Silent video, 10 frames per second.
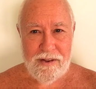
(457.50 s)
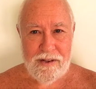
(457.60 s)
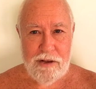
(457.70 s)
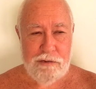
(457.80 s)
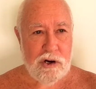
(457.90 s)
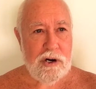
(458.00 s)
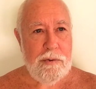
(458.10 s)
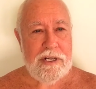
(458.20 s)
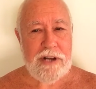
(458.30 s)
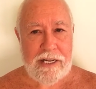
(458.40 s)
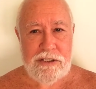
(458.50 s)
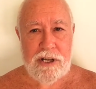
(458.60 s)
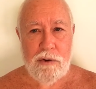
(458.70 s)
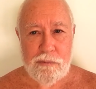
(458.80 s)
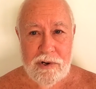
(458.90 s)
if you're going to attain
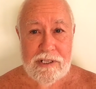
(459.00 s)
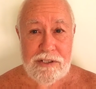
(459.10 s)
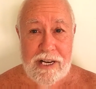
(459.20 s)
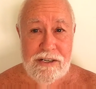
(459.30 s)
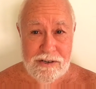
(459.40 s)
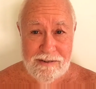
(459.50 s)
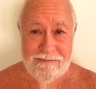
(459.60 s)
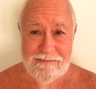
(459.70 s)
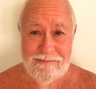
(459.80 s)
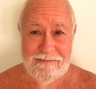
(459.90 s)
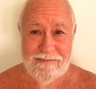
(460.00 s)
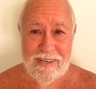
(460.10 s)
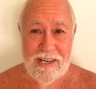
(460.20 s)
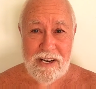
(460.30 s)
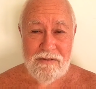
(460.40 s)
self realization,
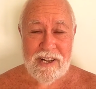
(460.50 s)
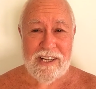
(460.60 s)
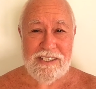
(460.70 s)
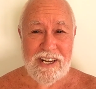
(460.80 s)
because